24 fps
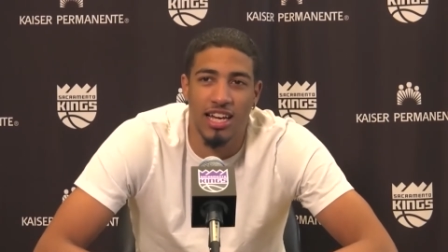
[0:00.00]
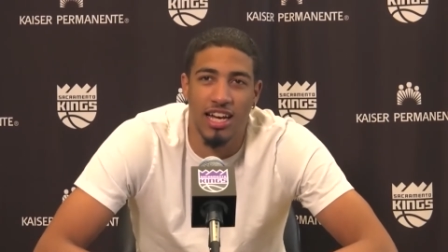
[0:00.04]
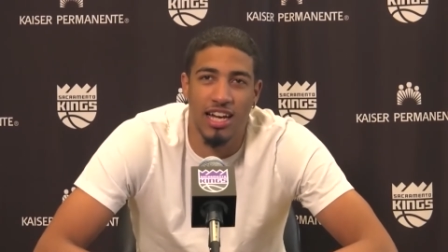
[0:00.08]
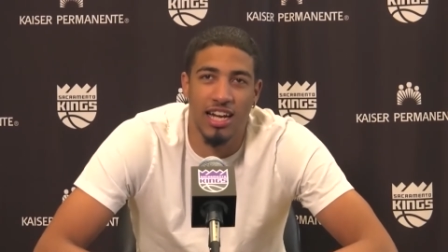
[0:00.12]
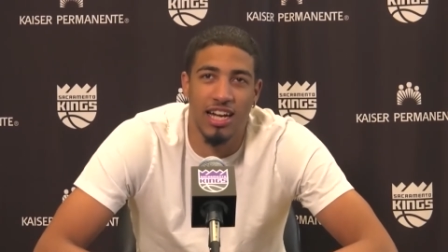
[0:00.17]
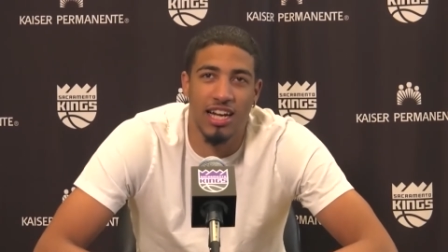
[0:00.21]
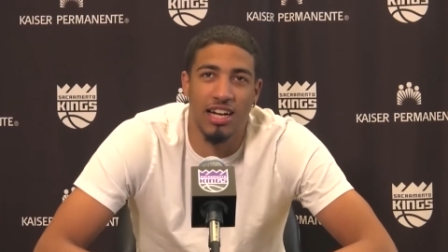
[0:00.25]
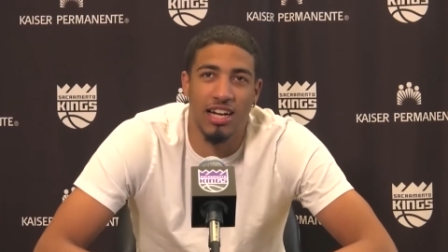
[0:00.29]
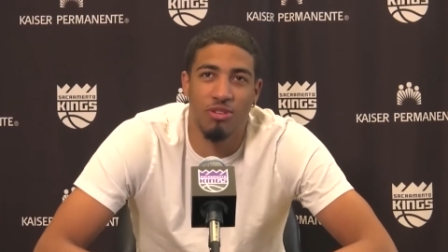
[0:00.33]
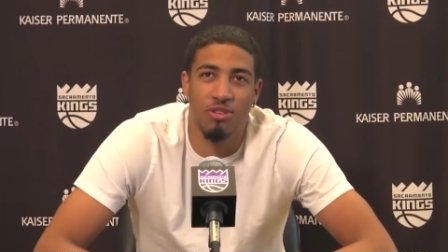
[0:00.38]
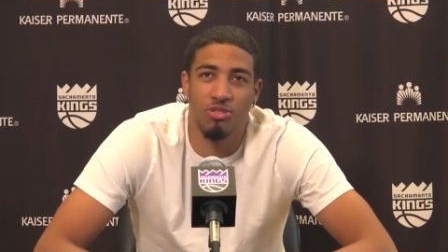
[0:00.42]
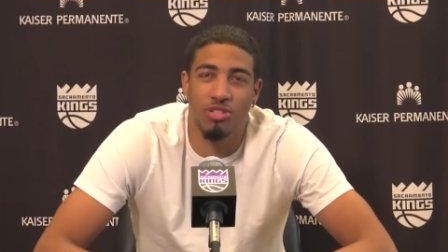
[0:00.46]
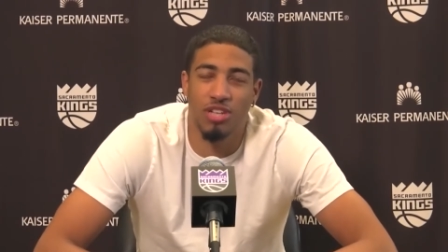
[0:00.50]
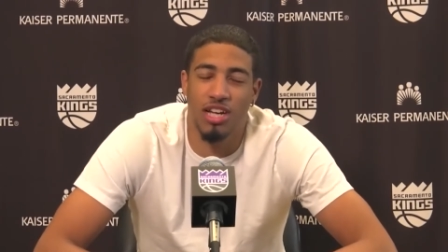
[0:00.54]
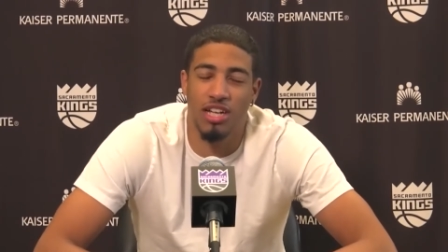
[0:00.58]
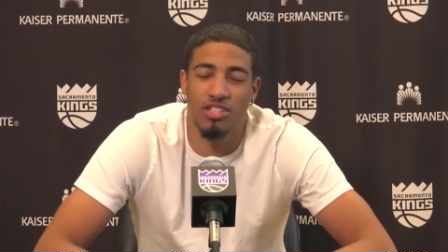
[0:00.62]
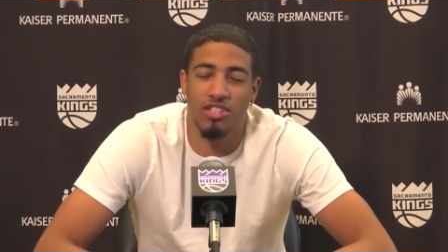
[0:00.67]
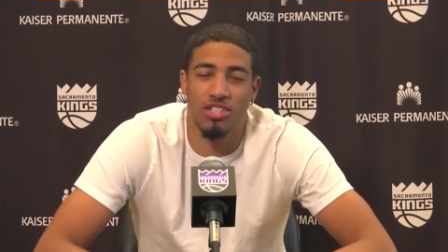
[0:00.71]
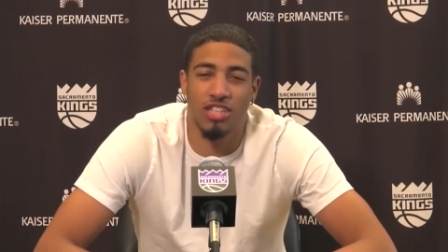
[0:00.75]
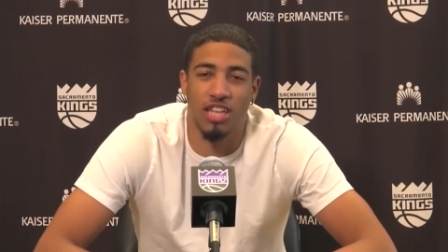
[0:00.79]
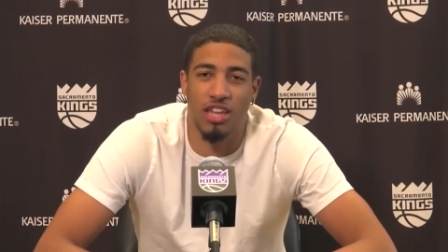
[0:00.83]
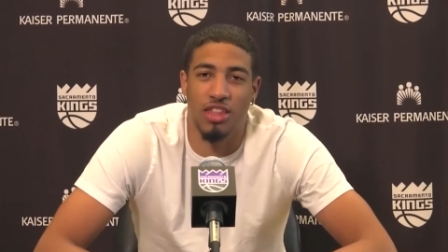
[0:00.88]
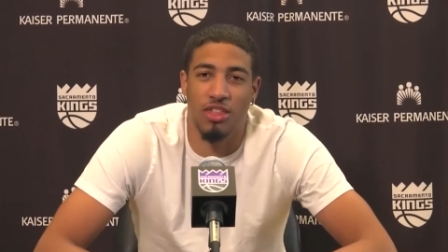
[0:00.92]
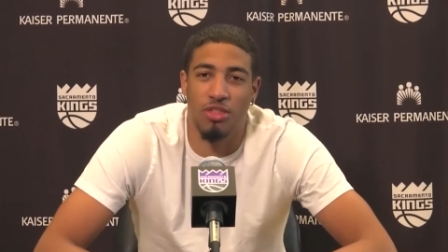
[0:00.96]
uh, I was kind
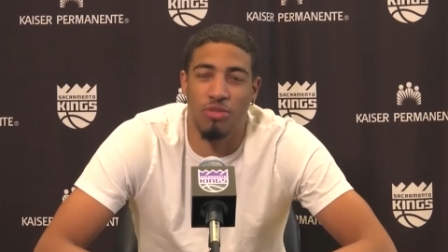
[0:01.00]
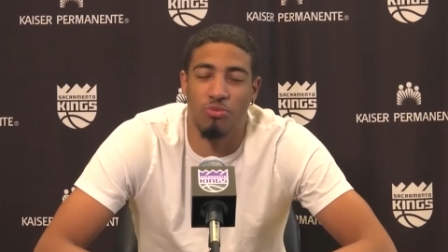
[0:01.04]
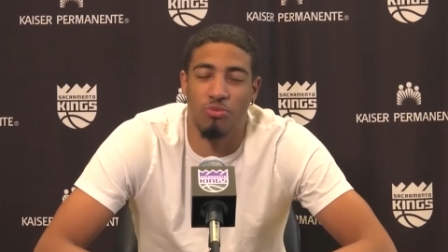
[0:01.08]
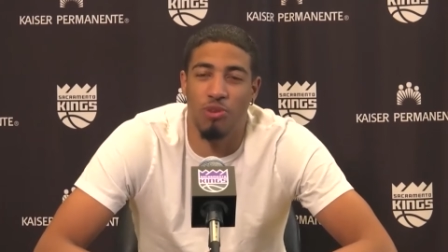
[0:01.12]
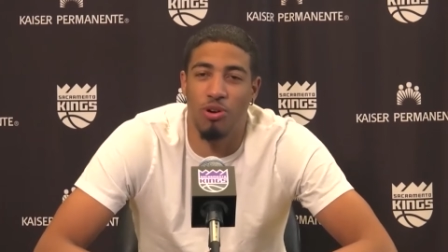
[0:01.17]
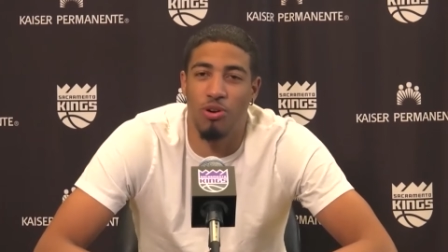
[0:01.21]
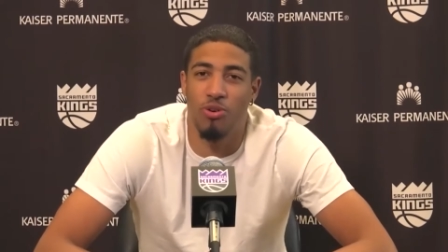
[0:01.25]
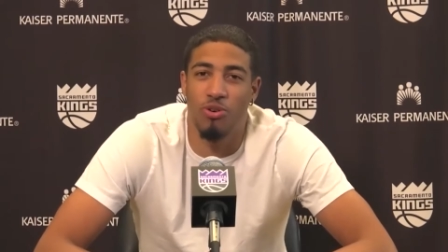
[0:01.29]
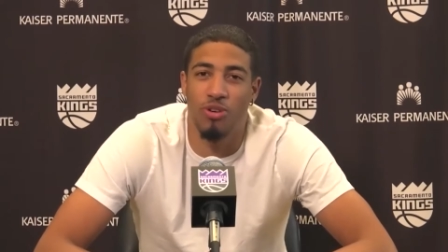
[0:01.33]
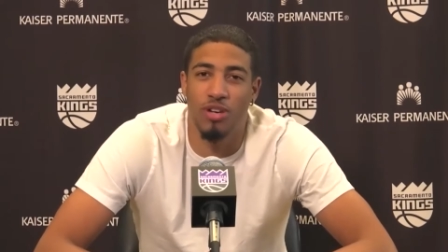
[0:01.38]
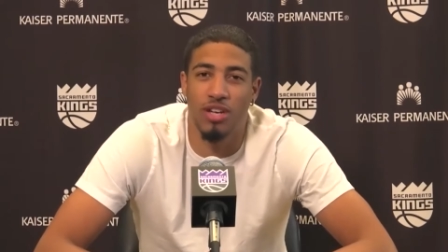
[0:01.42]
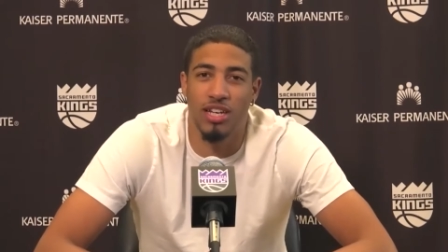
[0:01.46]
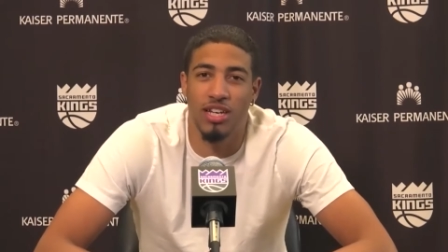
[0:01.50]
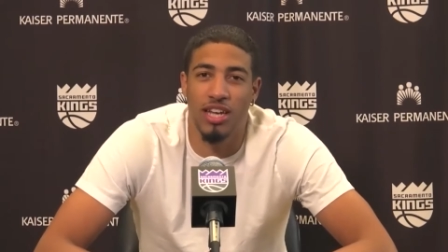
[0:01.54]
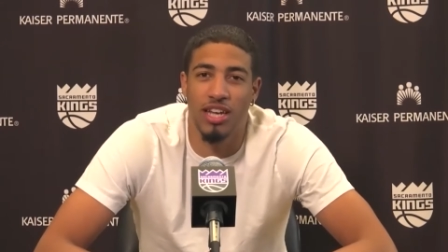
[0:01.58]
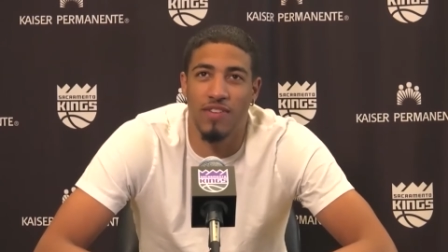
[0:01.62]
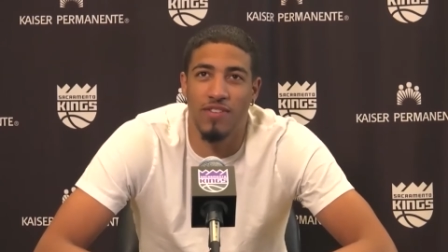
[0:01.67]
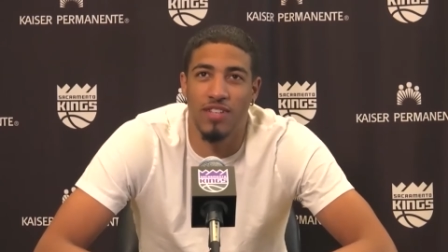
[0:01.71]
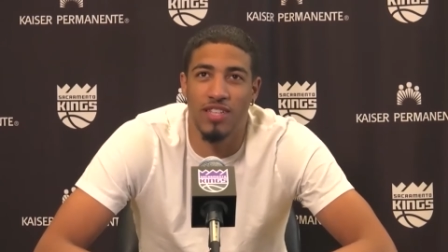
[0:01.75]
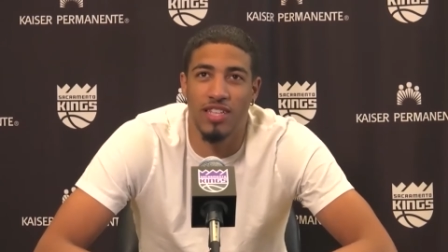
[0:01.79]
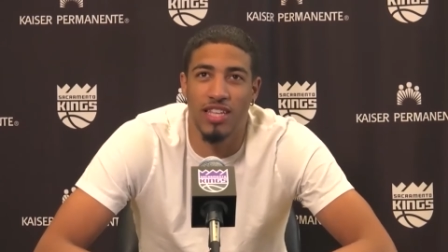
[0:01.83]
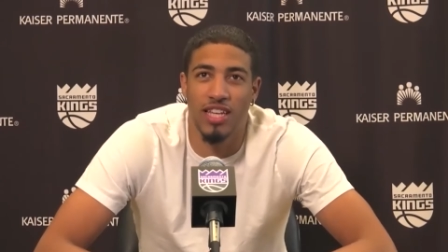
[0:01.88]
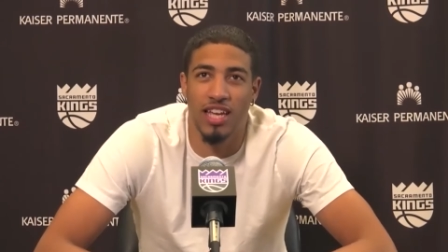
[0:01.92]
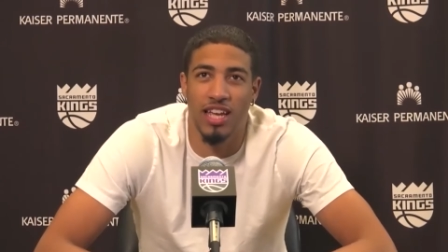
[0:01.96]
of just like thrown into
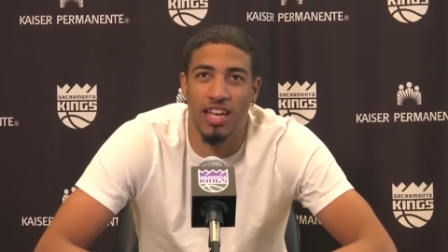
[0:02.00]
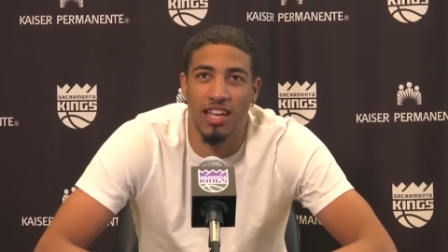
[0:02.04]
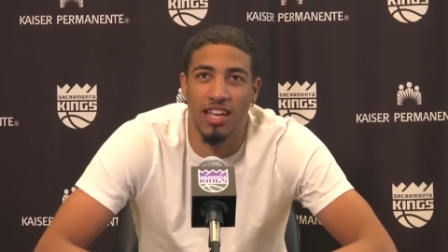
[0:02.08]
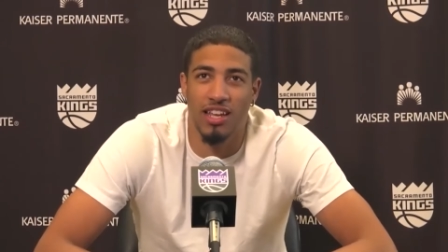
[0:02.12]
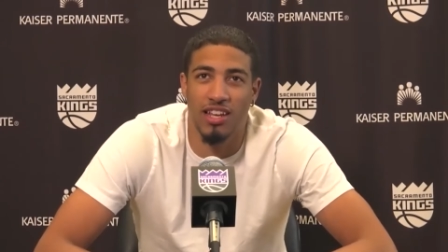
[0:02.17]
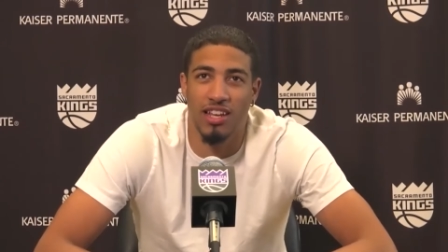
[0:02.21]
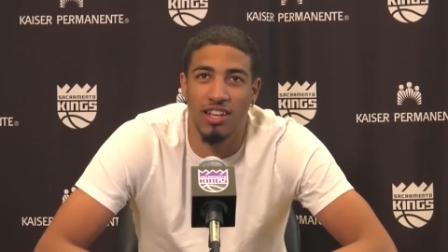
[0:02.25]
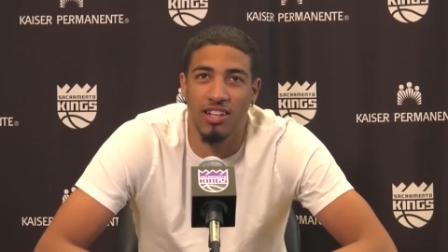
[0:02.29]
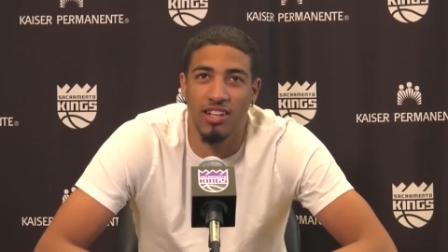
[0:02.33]
everything.